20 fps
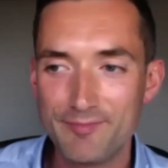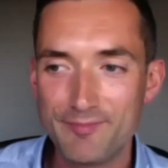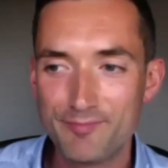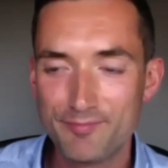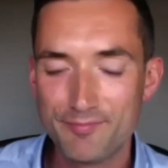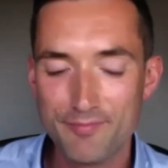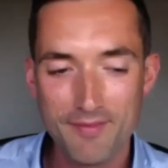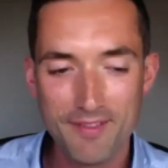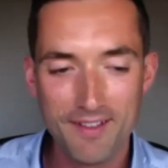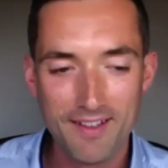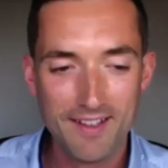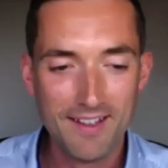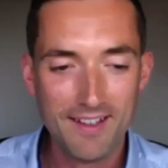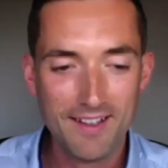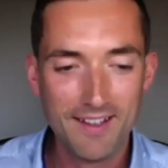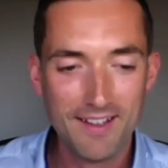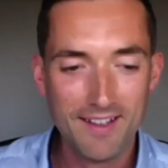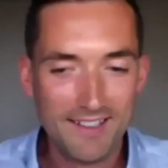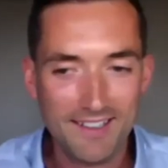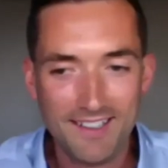Yeah.
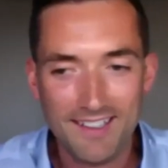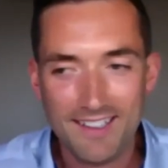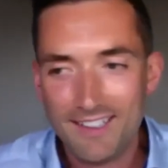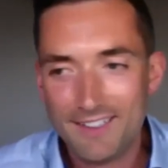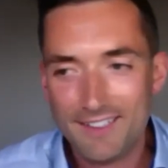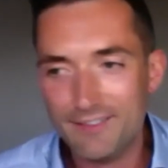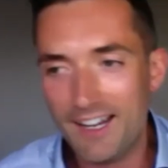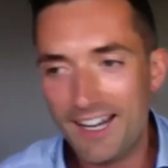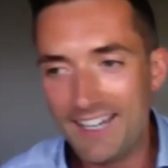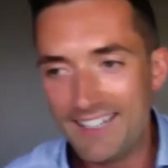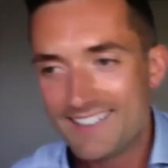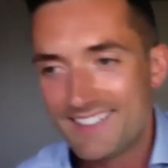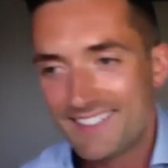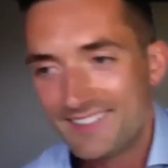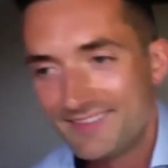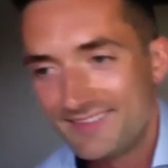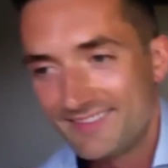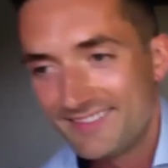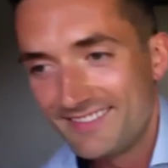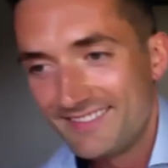Thank you so
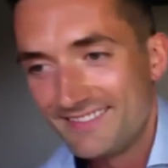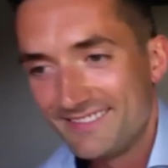much for your